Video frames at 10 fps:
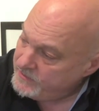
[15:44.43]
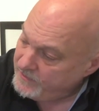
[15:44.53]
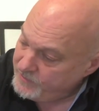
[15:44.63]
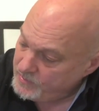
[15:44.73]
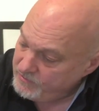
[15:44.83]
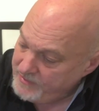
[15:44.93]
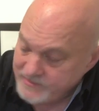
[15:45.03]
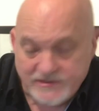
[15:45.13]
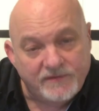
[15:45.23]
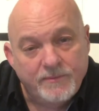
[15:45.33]
So if you want to grab
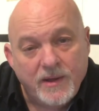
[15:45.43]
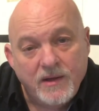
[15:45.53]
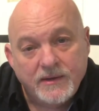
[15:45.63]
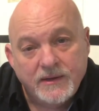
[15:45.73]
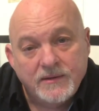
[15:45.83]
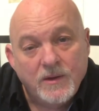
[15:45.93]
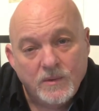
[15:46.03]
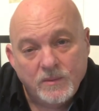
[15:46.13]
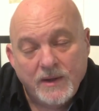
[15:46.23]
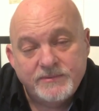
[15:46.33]
yourself a bargain, go
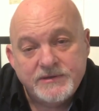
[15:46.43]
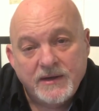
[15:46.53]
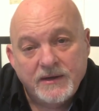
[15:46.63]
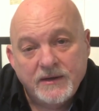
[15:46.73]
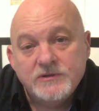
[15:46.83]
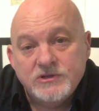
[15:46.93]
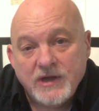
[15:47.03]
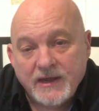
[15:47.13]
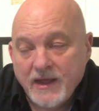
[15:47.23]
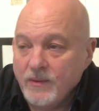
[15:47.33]
on the website and
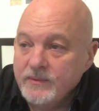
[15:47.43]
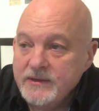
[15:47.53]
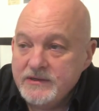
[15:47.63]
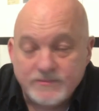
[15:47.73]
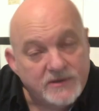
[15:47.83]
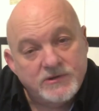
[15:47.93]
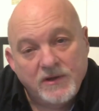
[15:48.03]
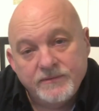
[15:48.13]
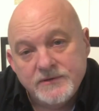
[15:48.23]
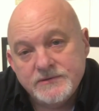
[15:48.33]
check out the special
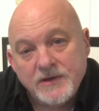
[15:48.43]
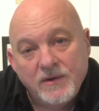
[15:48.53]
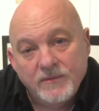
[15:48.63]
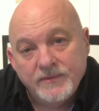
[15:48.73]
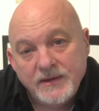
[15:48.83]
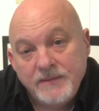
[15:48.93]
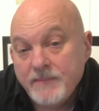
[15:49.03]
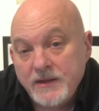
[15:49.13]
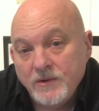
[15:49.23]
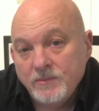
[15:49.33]
offers on the
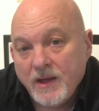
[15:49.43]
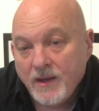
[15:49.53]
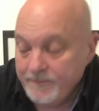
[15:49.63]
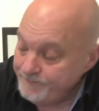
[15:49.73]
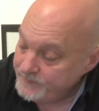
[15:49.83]
menu bar.